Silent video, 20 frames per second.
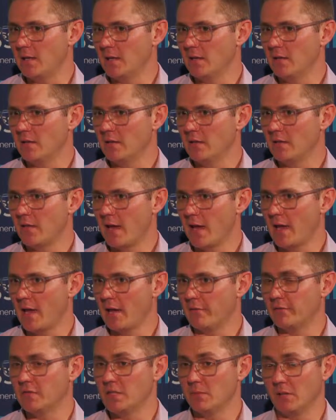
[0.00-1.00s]
They
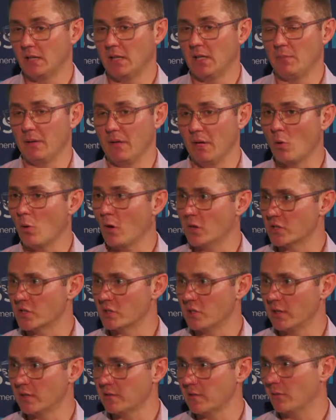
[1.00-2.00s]
have typically been quite
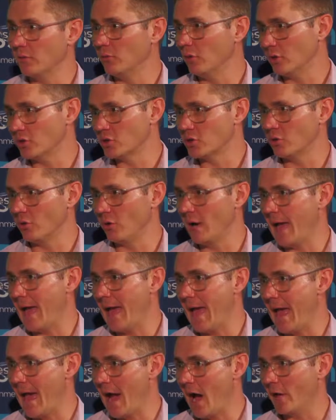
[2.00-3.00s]
strict. I'm not sure
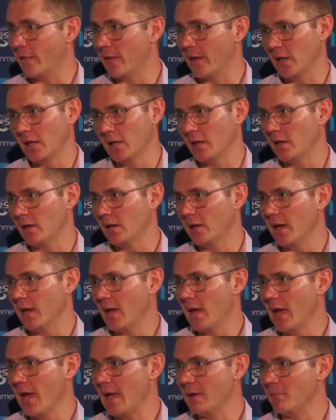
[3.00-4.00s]
how they're going to
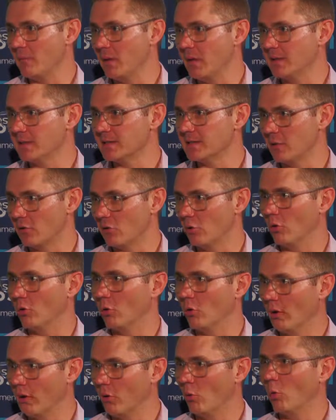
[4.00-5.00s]
administer
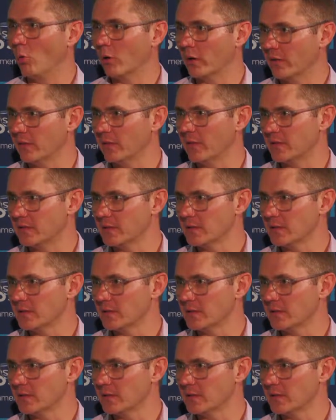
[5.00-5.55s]
or audit this.